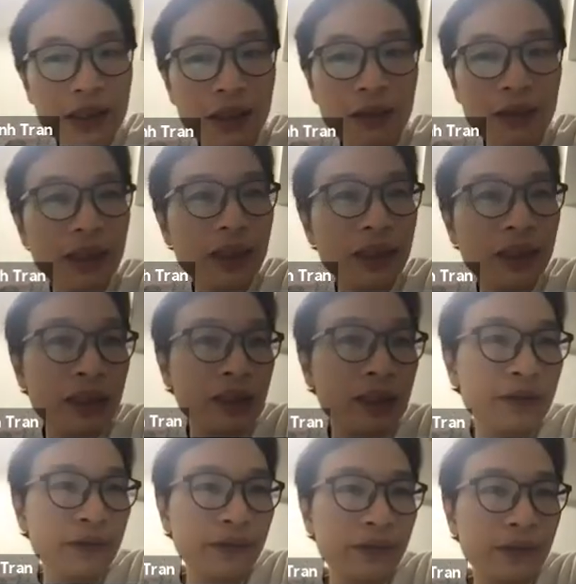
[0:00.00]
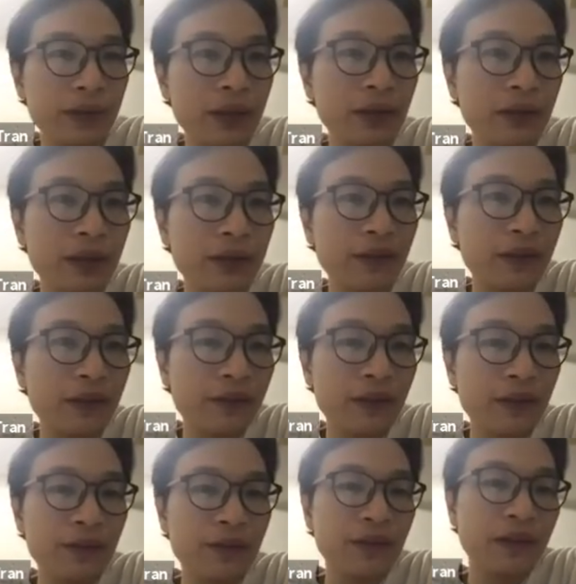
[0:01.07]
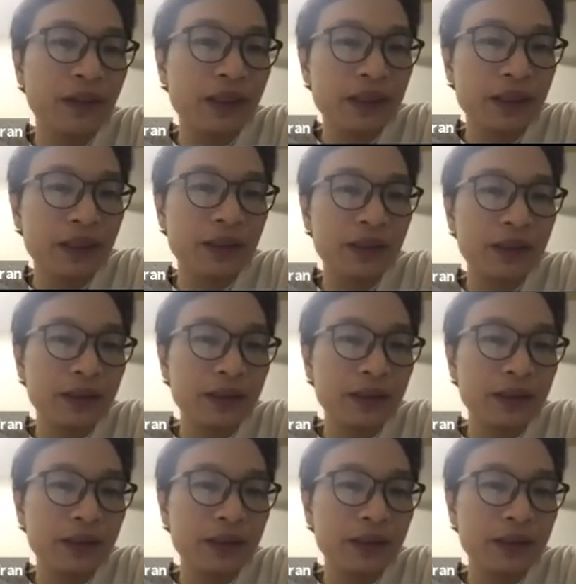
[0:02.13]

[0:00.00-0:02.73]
the ODE theory for this